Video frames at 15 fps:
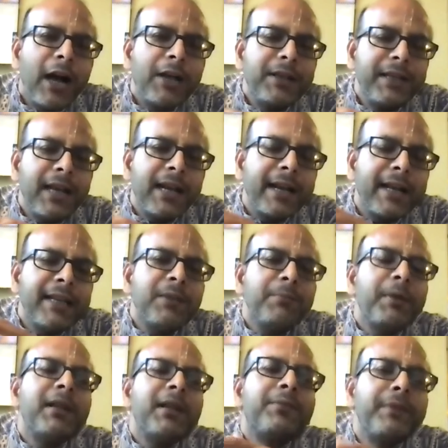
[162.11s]
They are getting
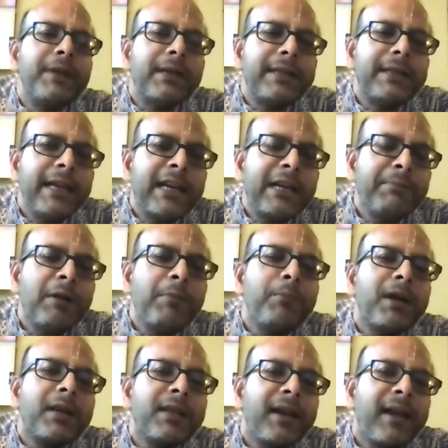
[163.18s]
benefit. They
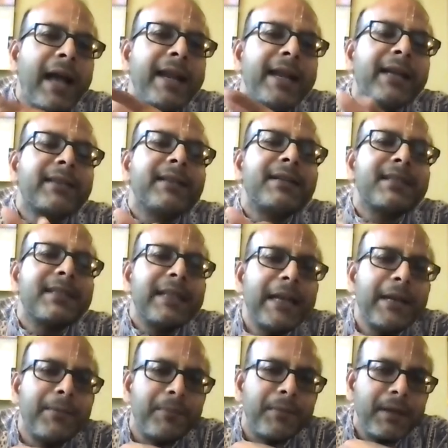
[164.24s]
remember the character's
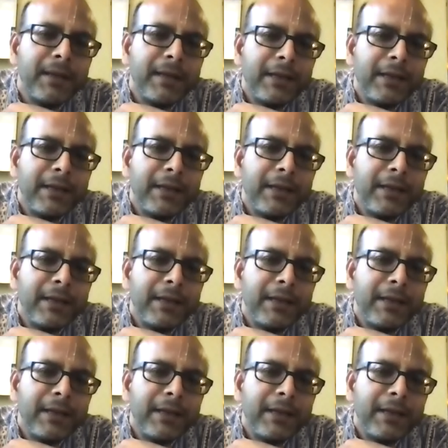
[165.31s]
name.